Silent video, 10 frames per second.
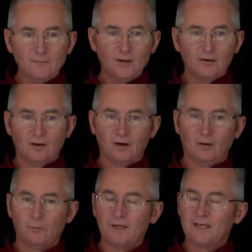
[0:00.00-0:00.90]

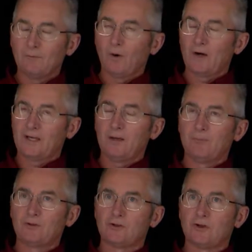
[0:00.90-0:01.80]
We want to keep
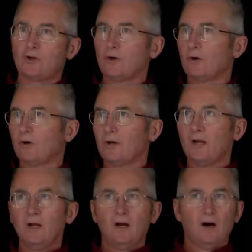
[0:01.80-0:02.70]
it secured,
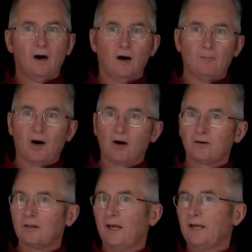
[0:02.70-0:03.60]

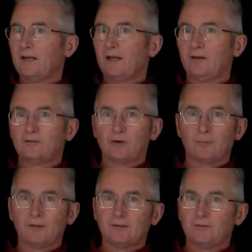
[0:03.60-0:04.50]
hard landings,
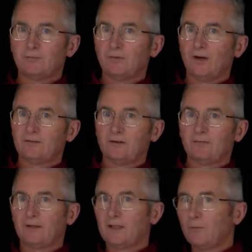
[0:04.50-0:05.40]
turbulence in flight, stuff
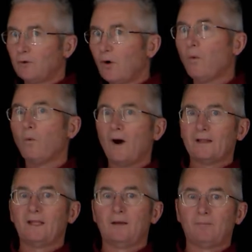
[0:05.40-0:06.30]
like that. We don't want
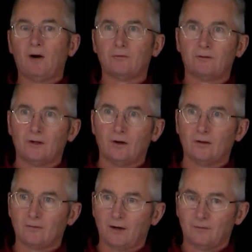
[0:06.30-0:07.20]
that bouncing all
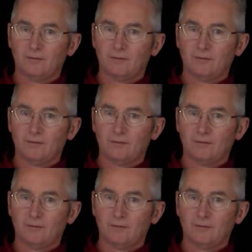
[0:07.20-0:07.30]
around.